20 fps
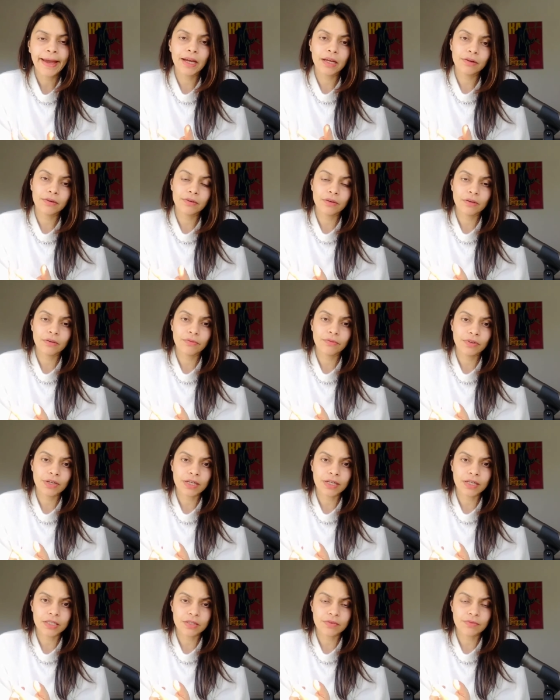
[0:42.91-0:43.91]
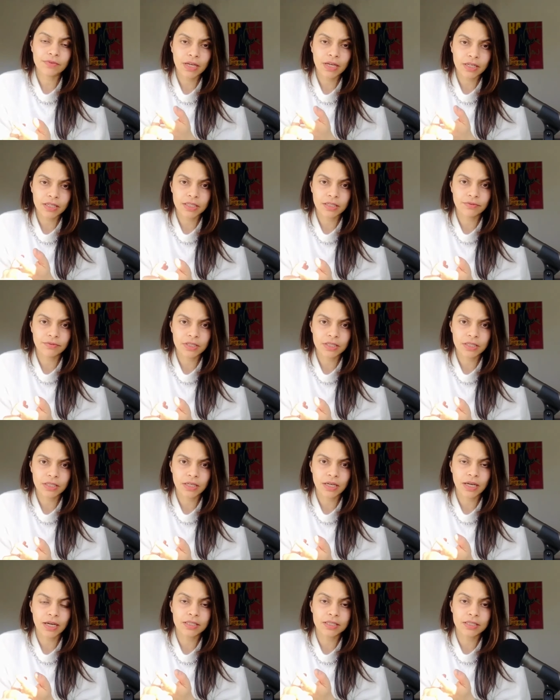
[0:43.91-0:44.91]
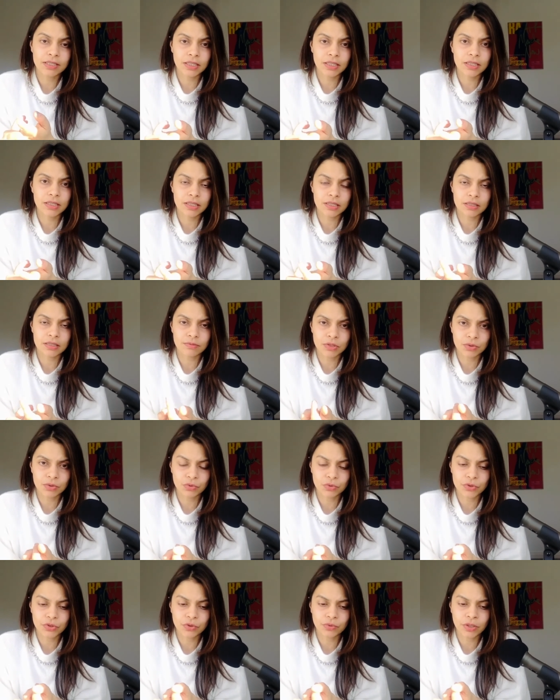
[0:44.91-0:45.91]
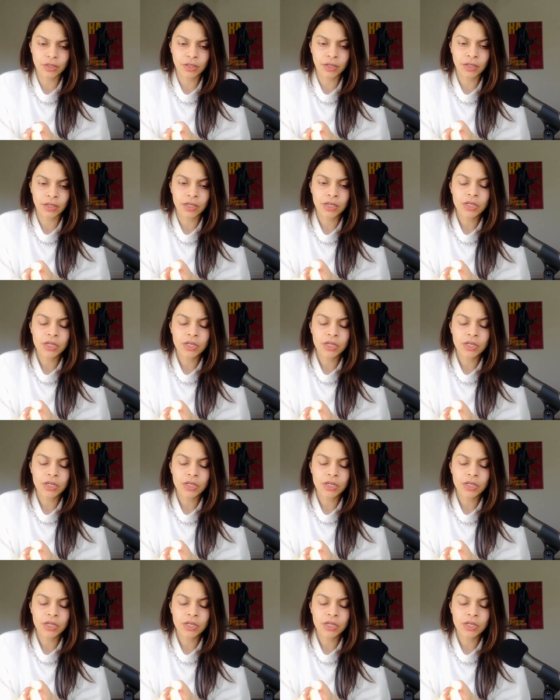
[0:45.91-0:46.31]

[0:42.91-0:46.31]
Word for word: and feelings of negativity and cynicism towards your work.